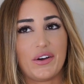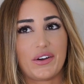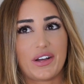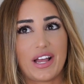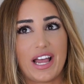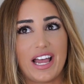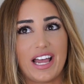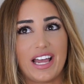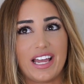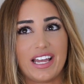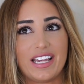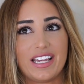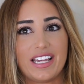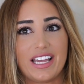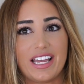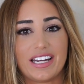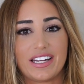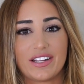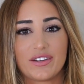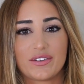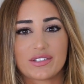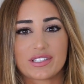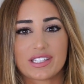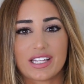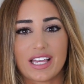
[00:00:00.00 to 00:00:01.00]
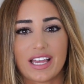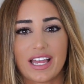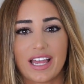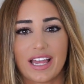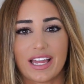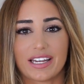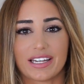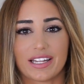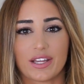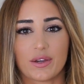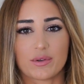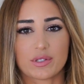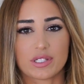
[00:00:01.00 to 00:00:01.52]
okay. And he was
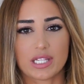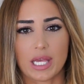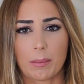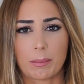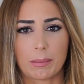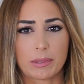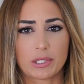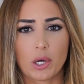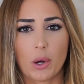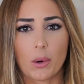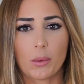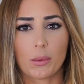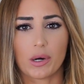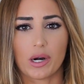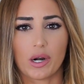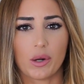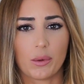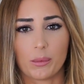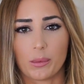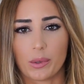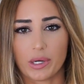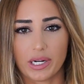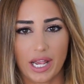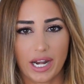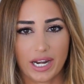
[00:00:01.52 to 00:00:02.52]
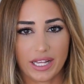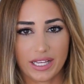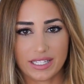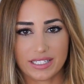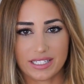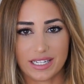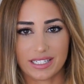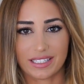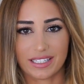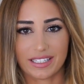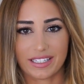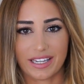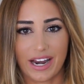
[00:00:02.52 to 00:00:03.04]
like, but don't worry, we're getting it
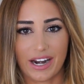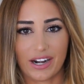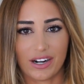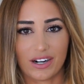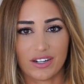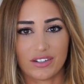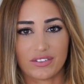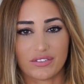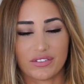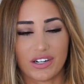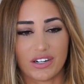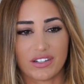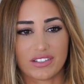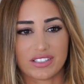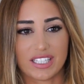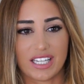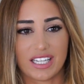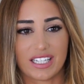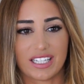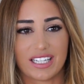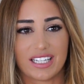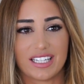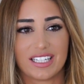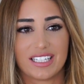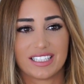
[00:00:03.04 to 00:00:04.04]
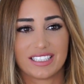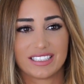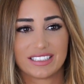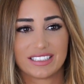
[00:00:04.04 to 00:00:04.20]
taken care of. And I was like,